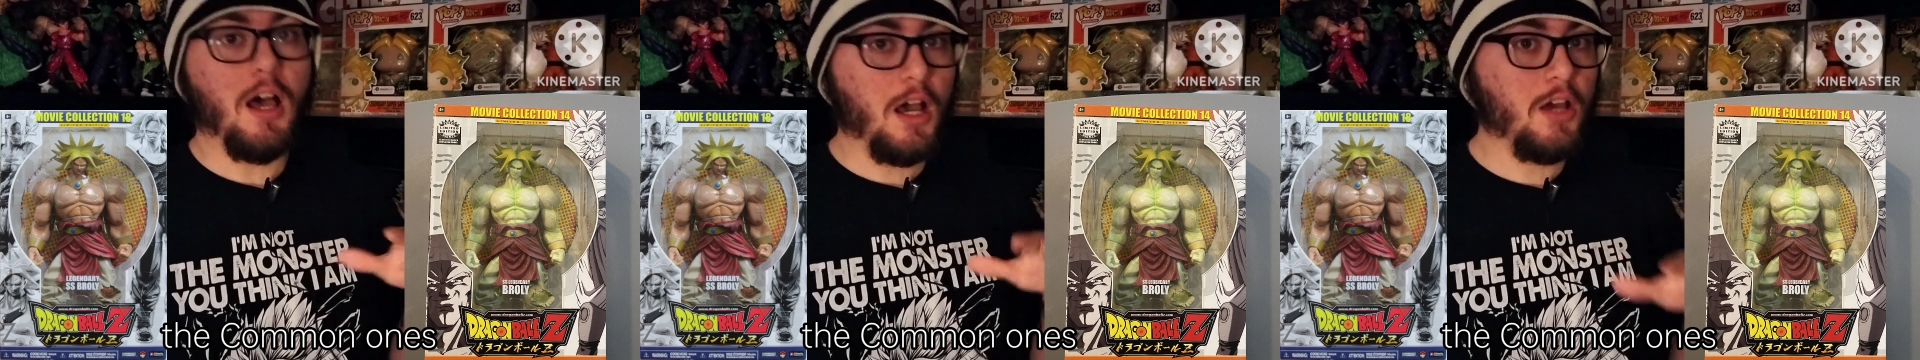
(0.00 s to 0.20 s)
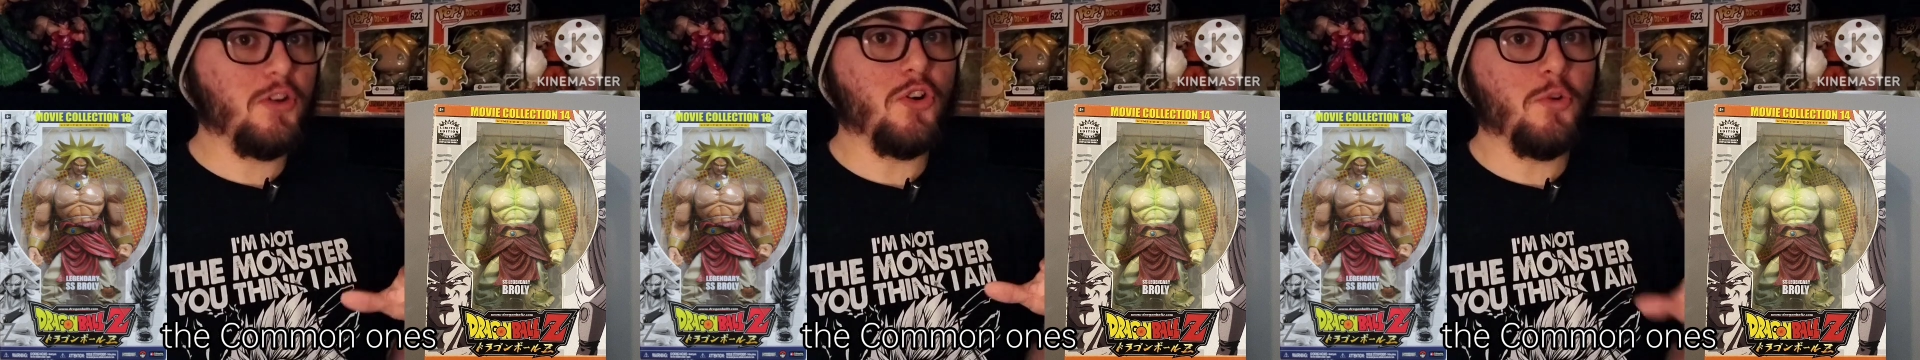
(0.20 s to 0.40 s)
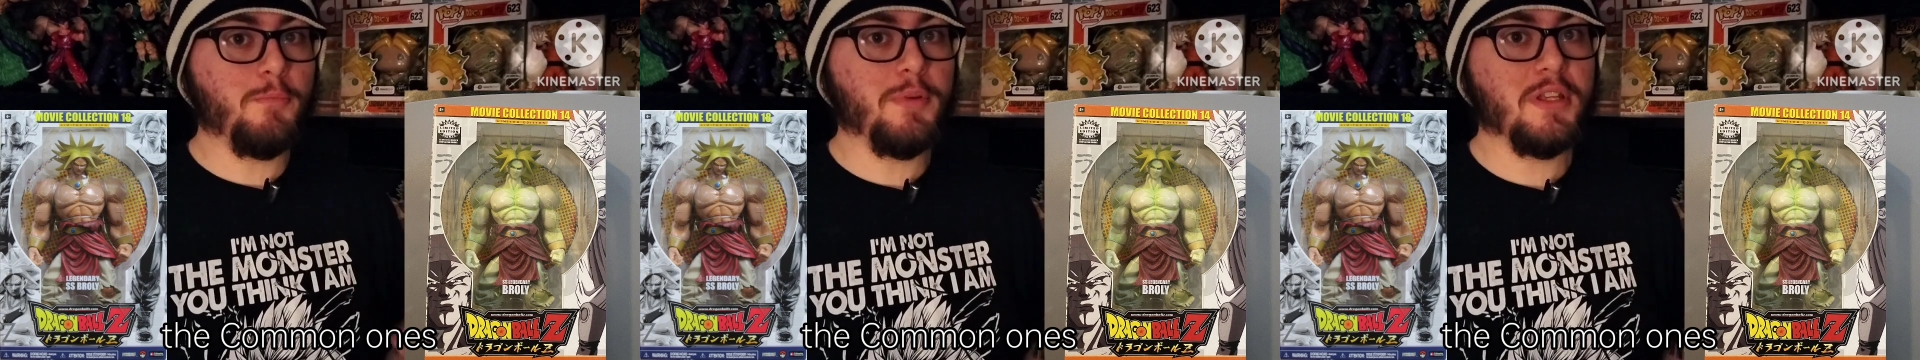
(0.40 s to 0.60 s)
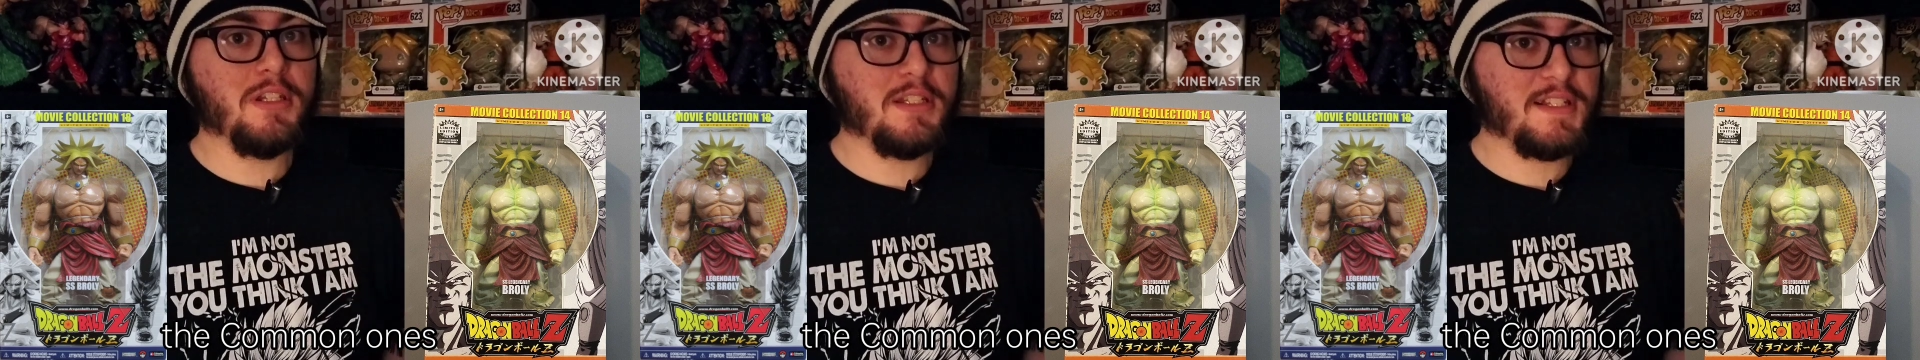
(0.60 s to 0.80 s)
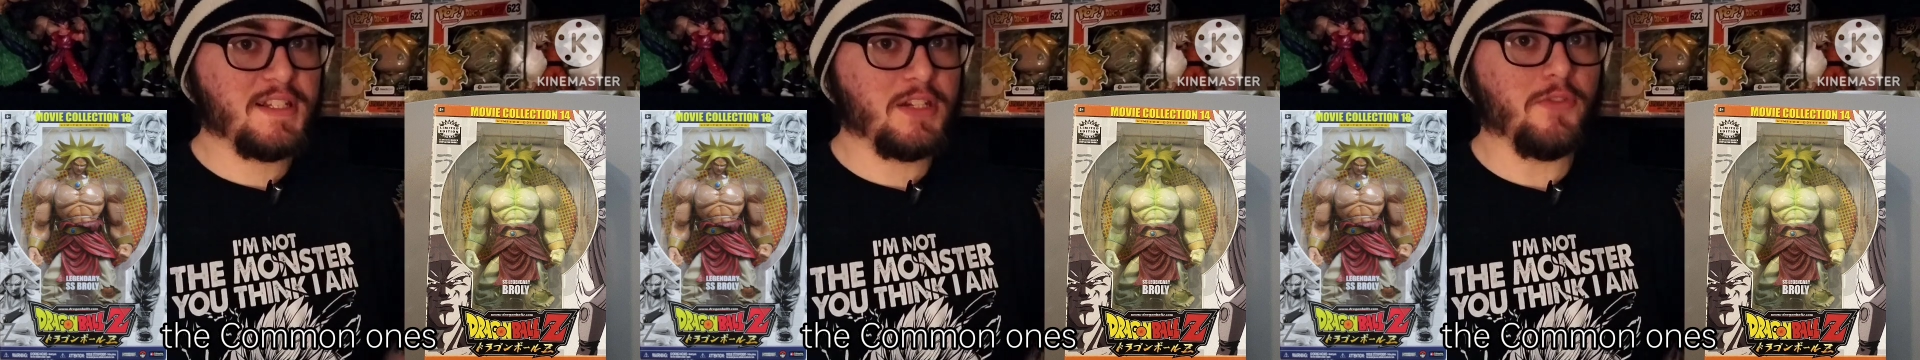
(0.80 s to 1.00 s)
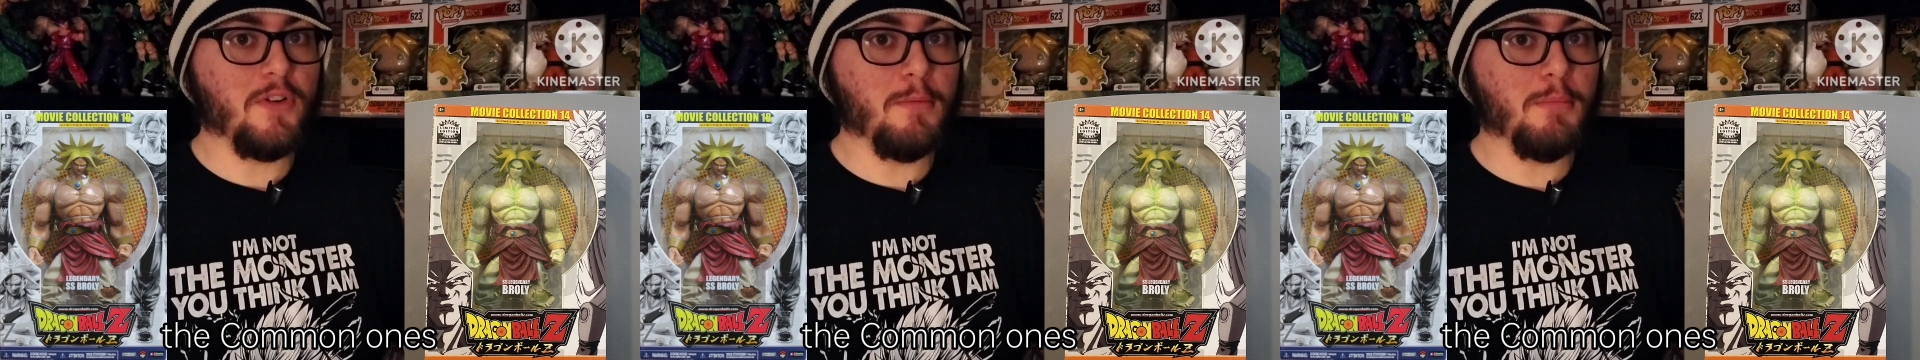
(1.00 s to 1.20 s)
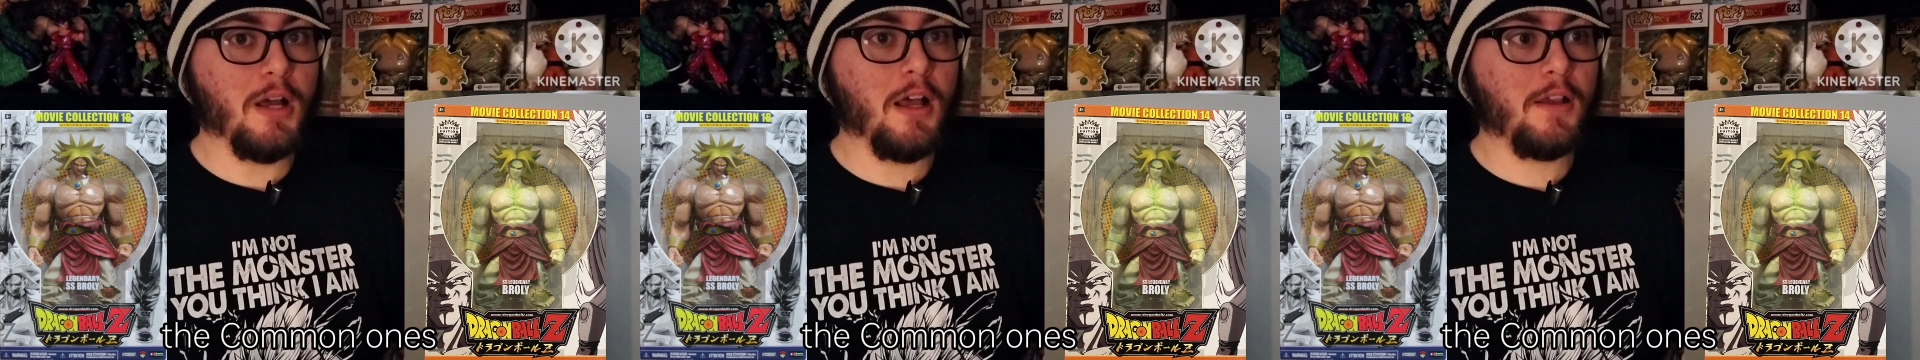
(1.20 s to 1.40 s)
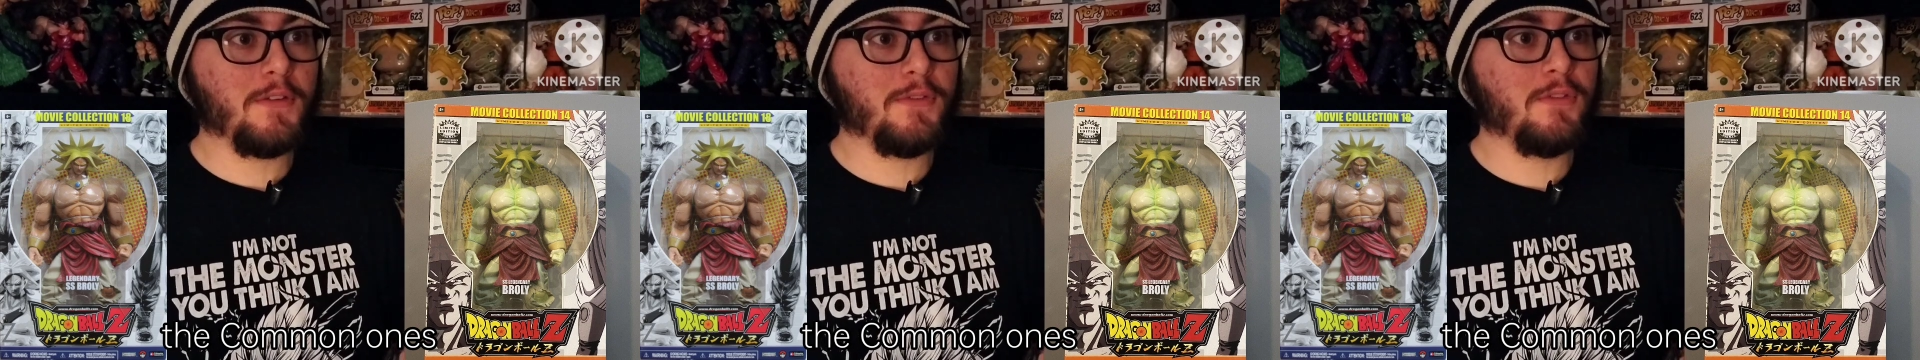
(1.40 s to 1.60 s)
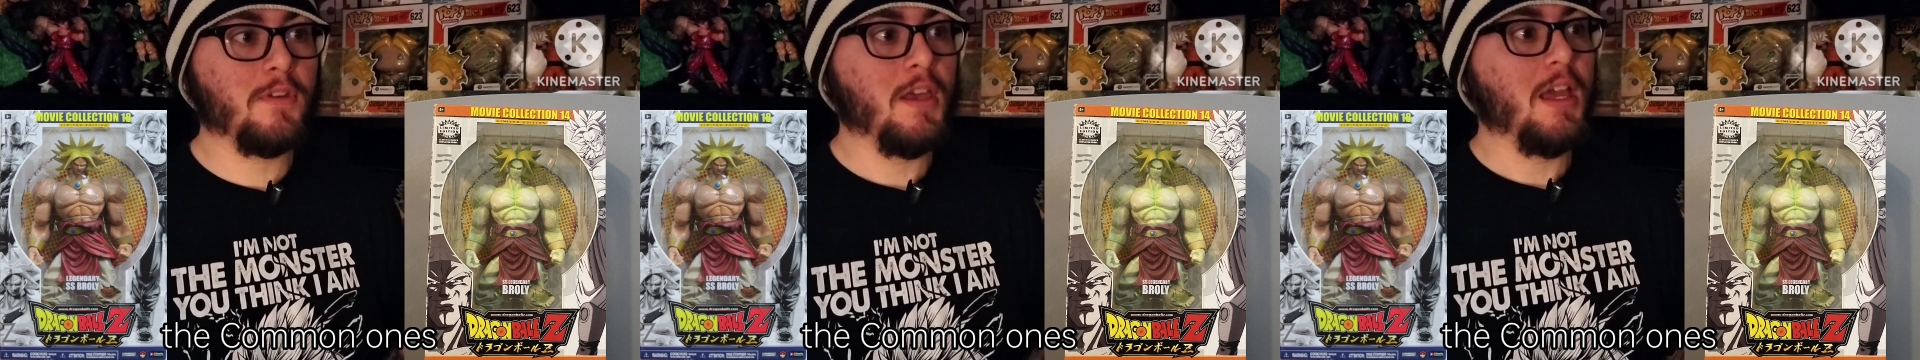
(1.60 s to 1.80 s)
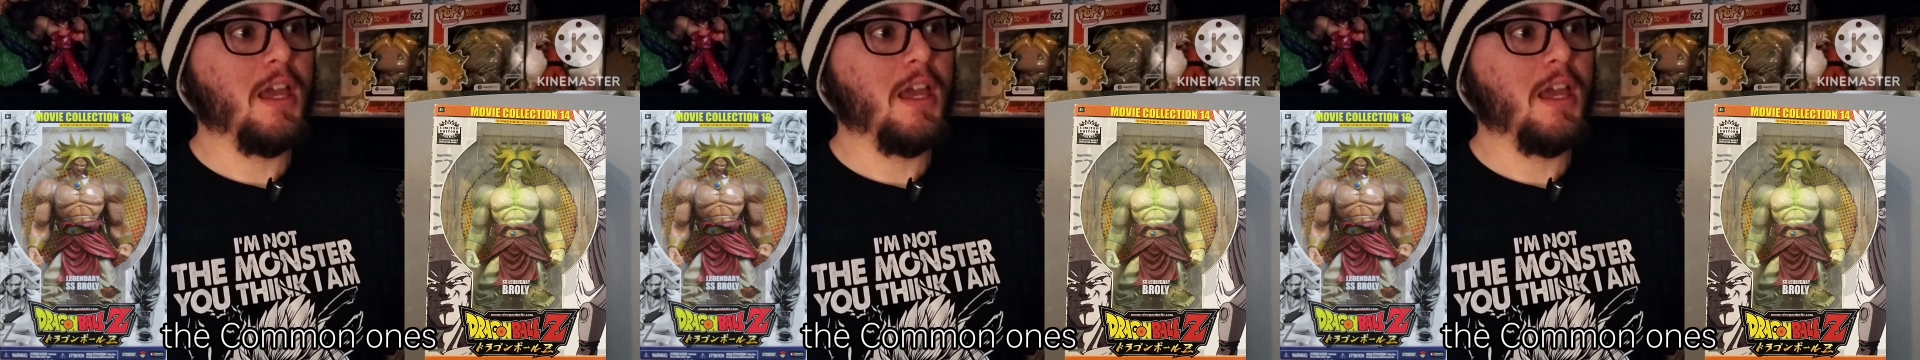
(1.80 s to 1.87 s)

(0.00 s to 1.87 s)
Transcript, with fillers: unopened, still in box,